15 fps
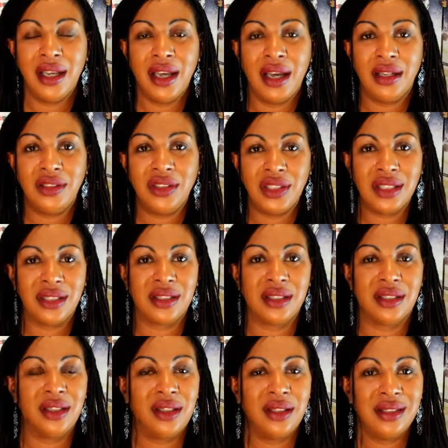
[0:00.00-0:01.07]
and just
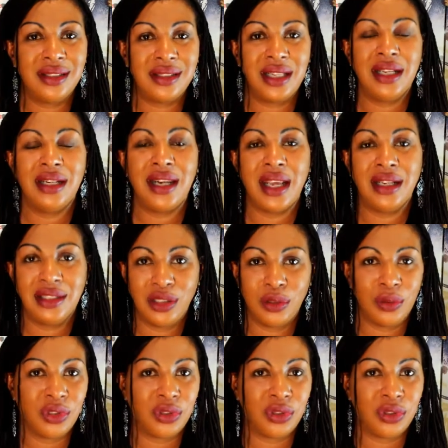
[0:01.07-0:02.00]
sit next to